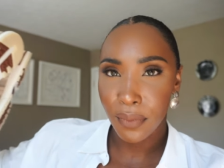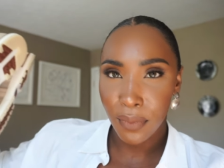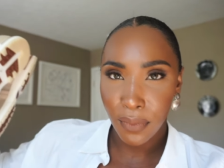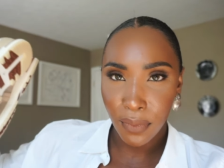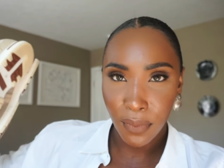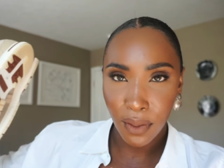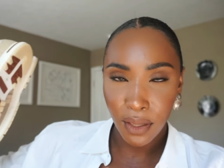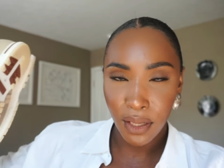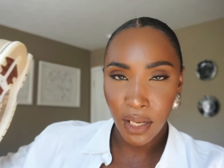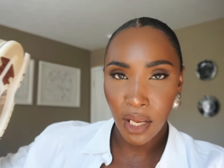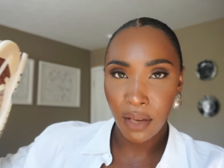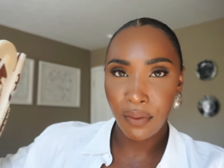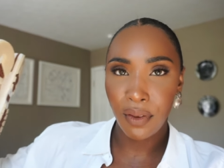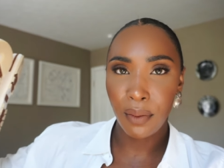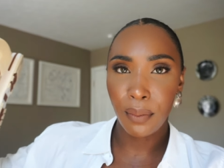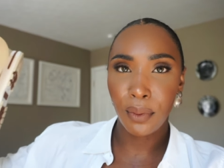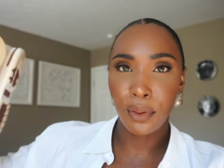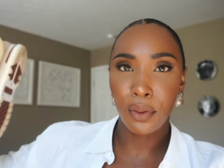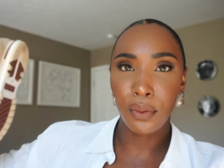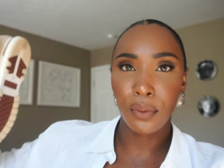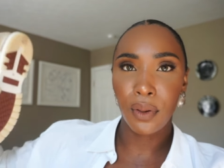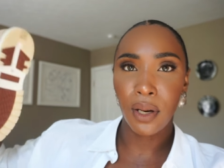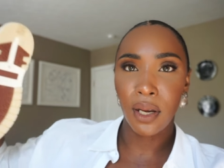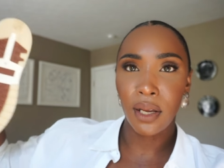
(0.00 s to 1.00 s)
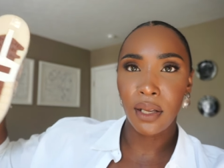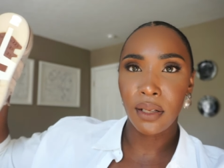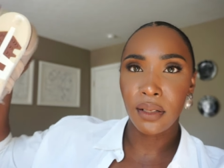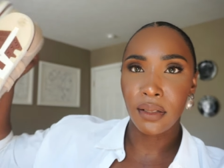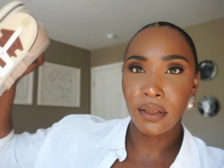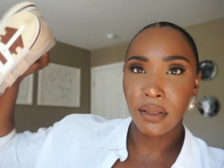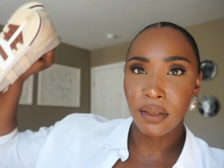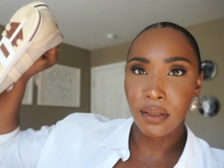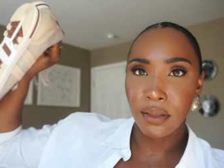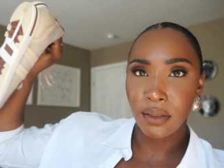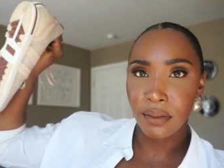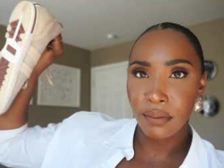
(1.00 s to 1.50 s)
the navy blue
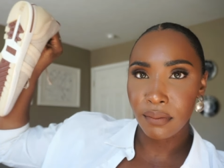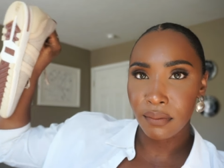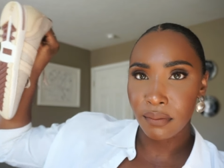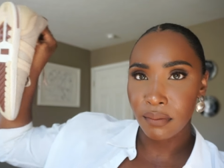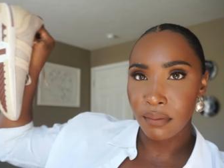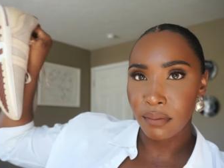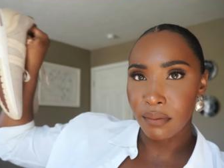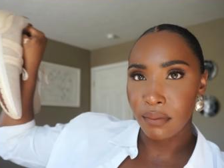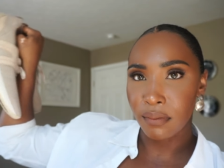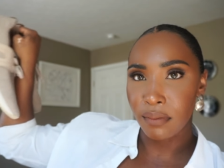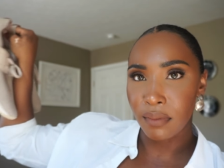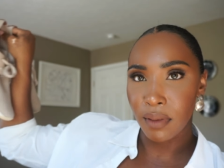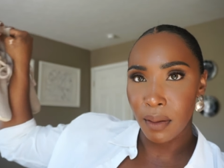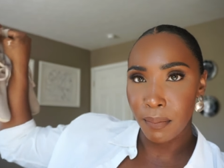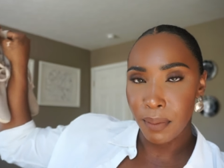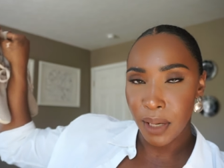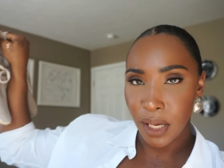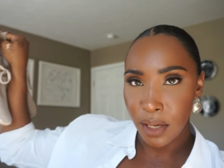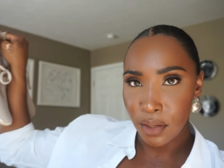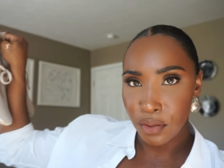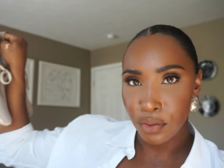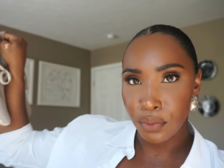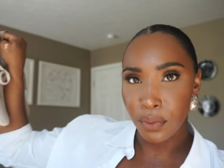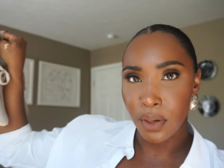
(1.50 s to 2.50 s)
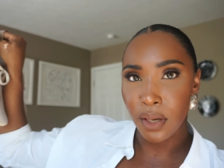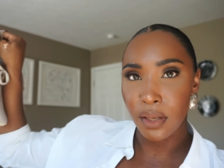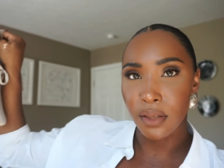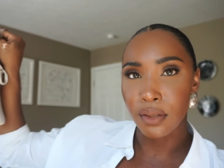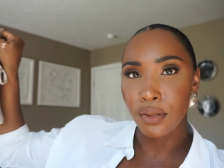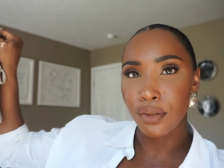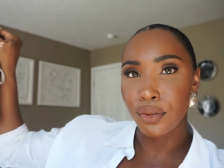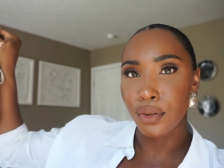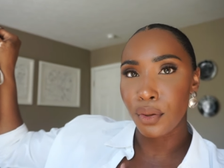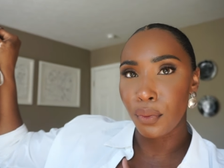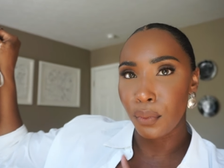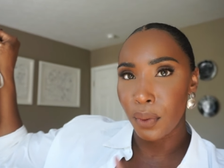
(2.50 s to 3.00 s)
ones, the beige
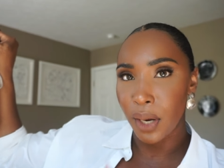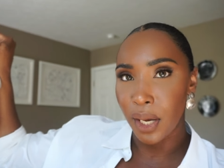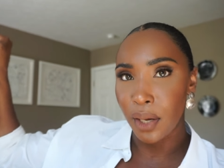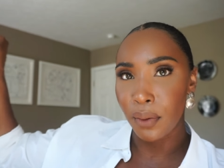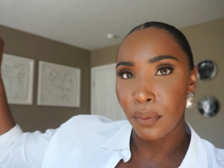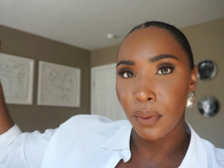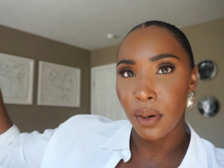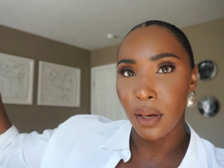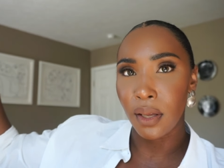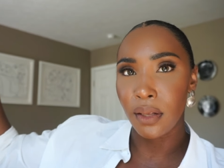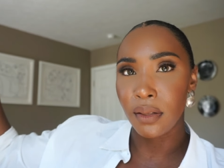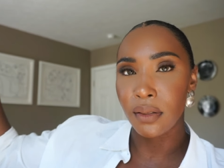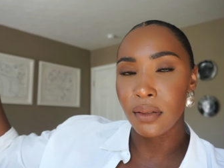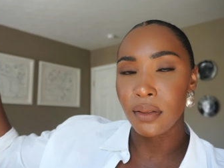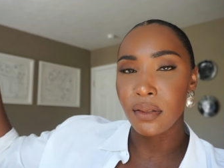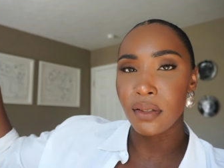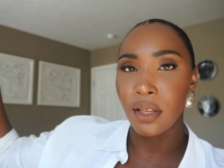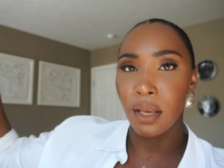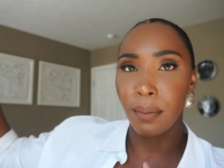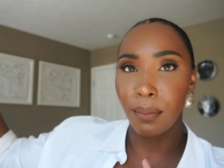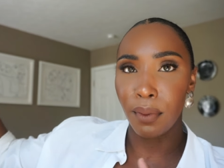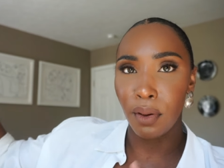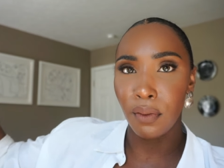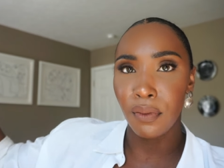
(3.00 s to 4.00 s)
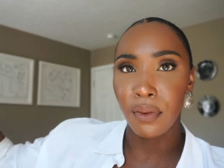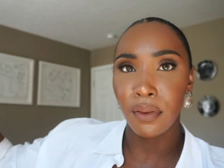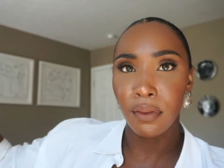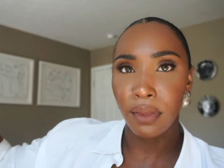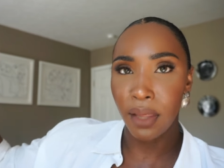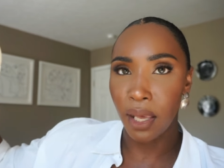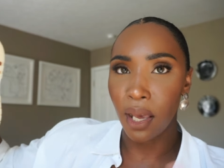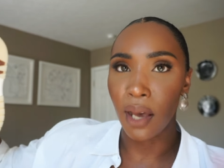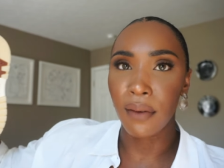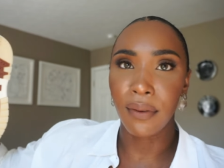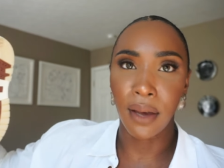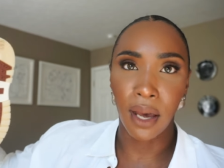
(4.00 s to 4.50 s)
ones, the white ones, they both,
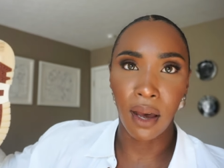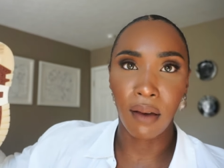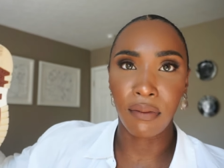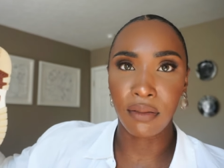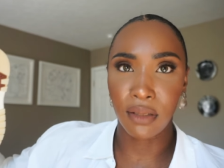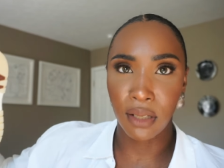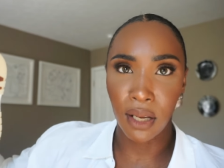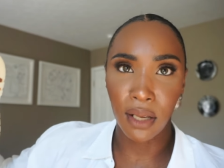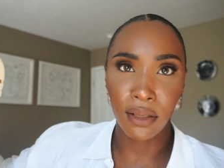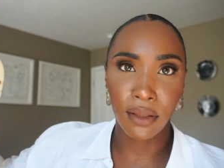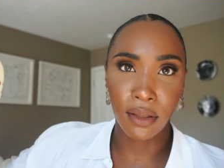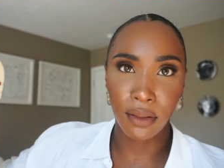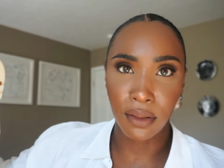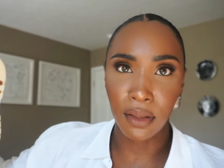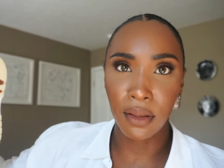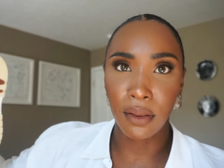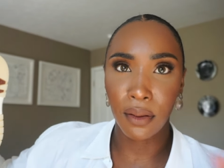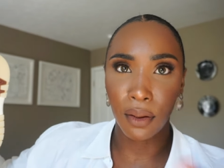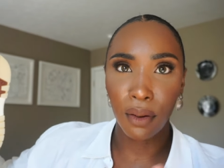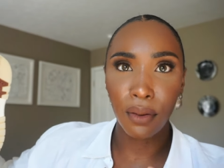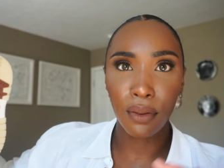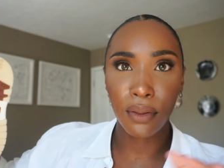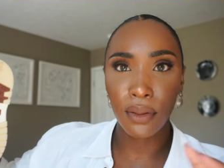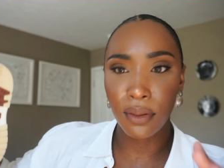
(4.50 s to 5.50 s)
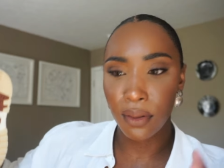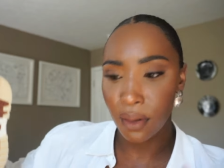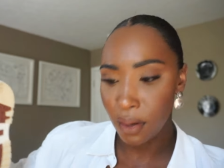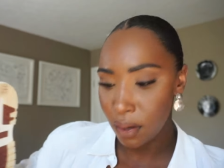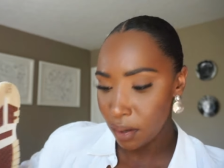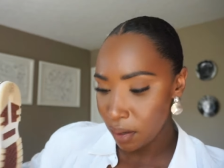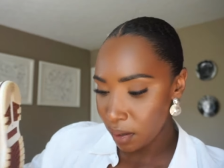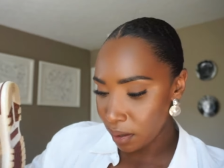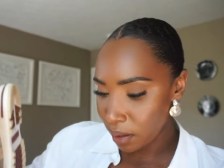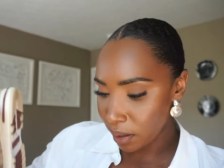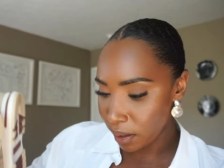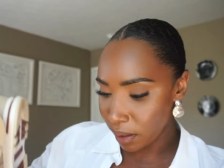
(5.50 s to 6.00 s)
they have half sizes in those.
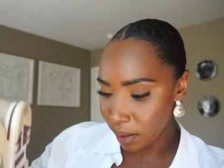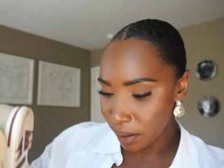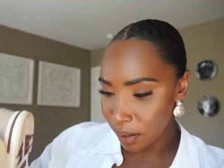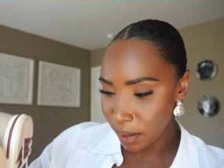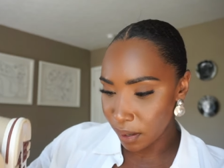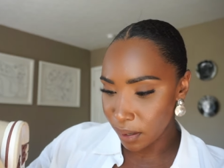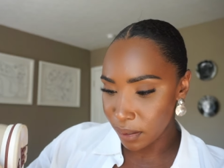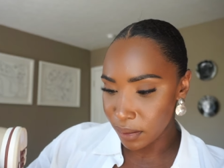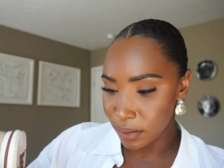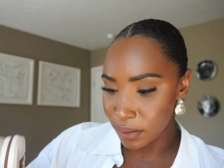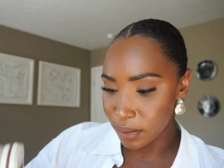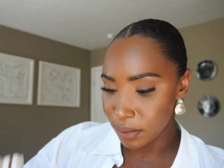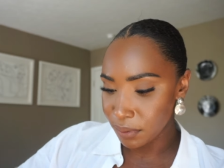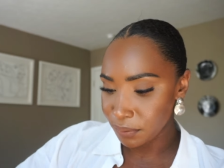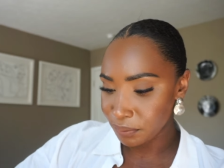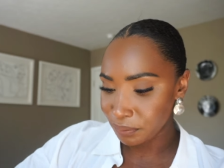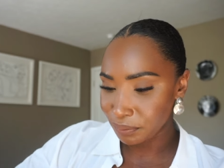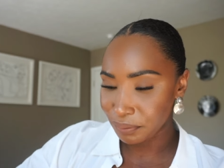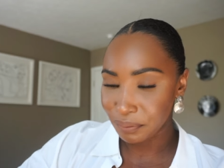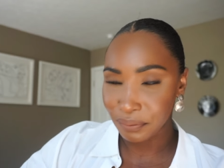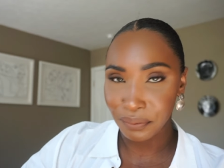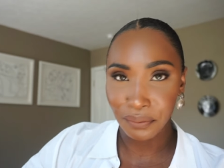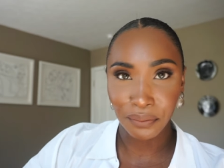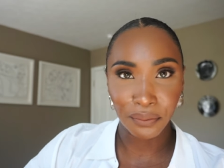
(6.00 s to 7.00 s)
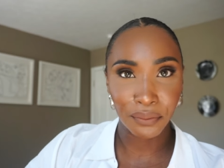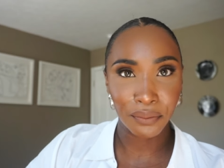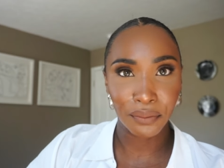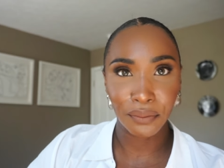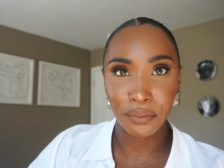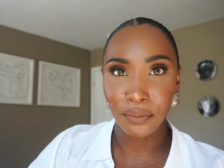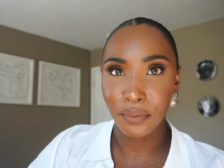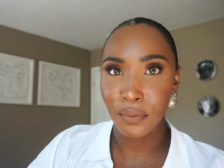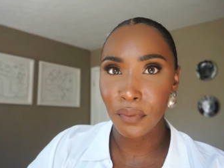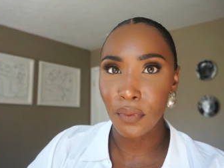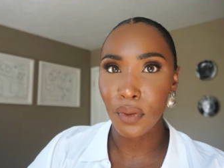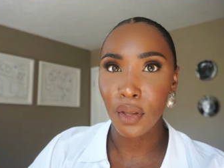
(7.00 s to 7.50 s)
And
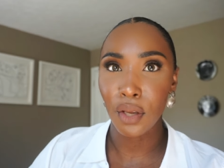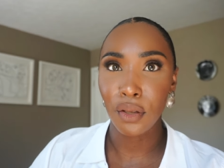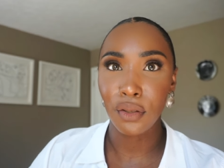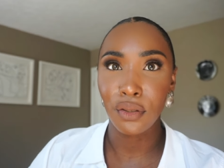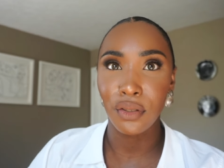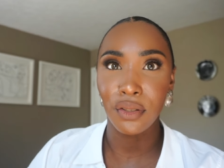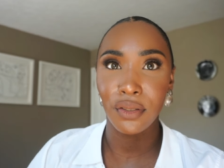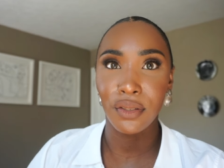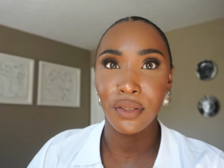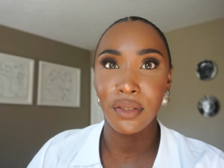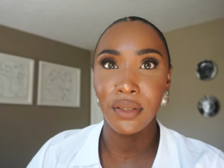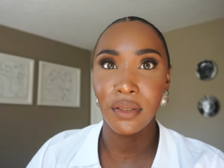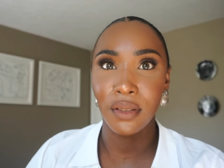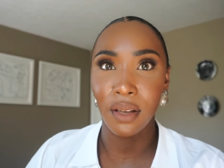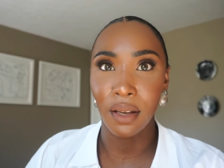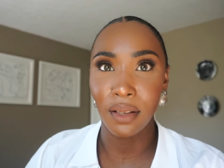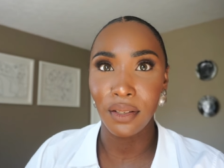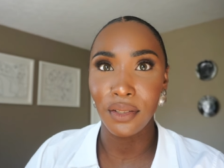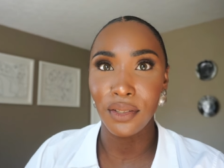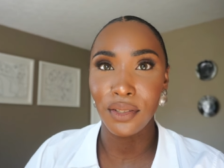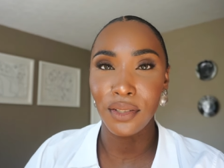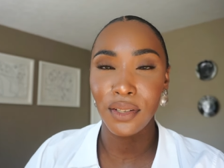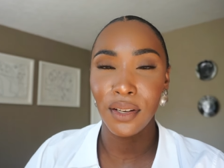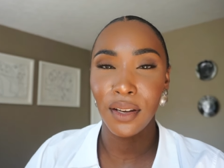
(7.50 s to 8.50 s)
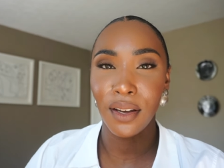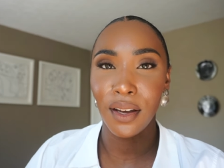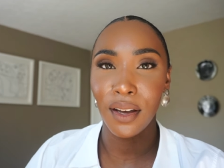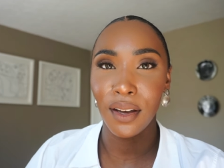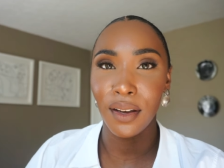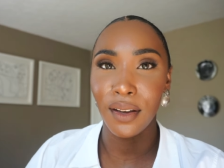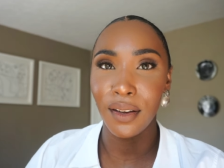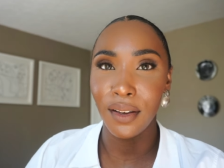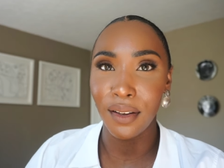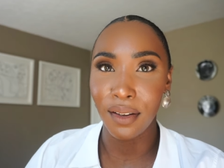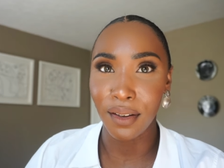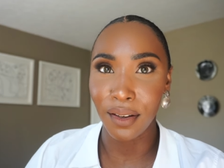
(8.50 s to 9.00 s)
just such
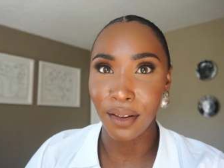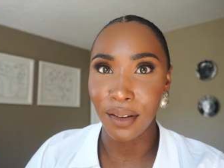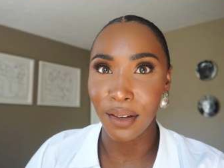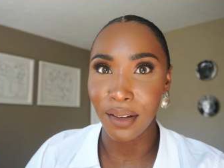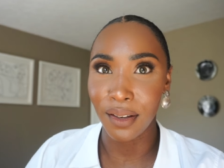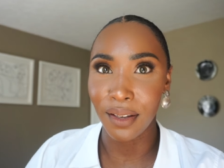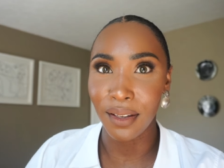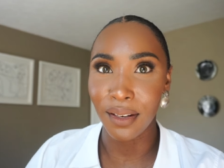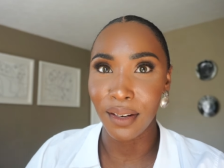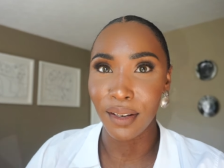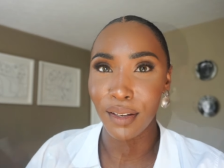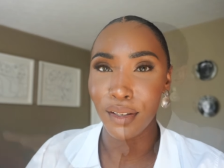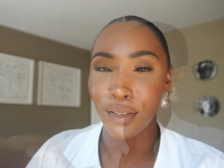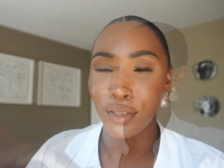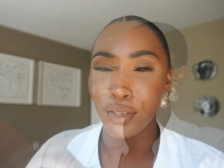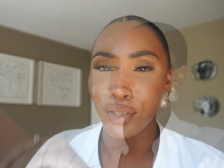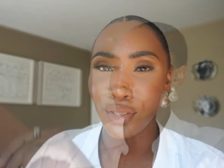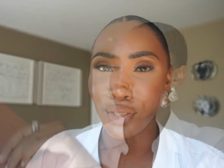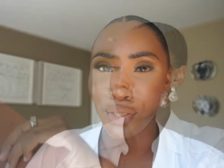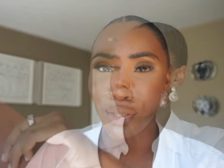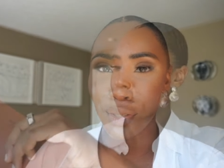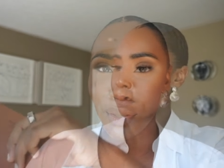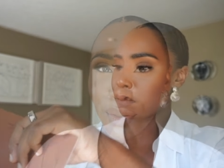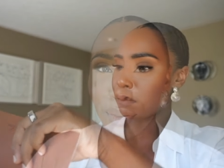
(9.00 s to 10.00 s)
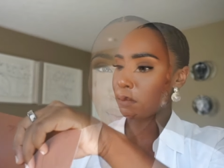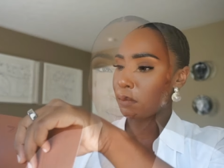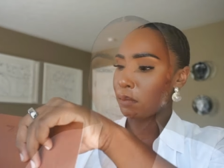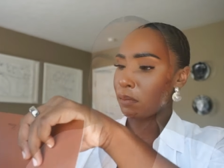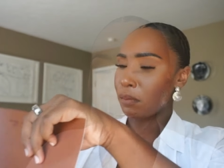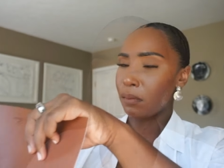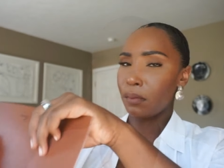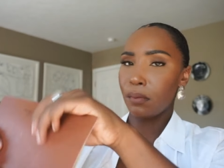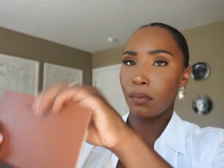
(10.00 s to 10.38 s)
a good shoe.